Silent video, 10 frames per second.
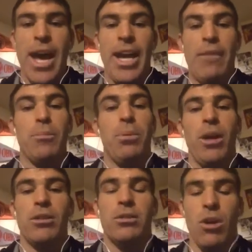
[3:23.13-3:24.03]
And have the
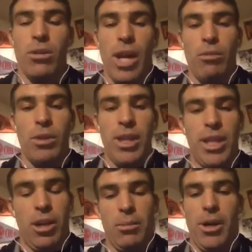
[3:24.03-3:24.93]
players know that I really
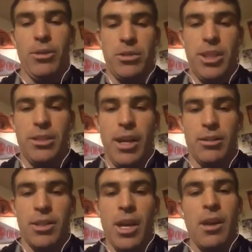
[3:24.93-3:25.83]
care about those
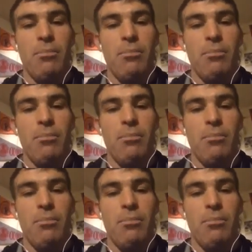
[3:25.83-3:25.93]
details.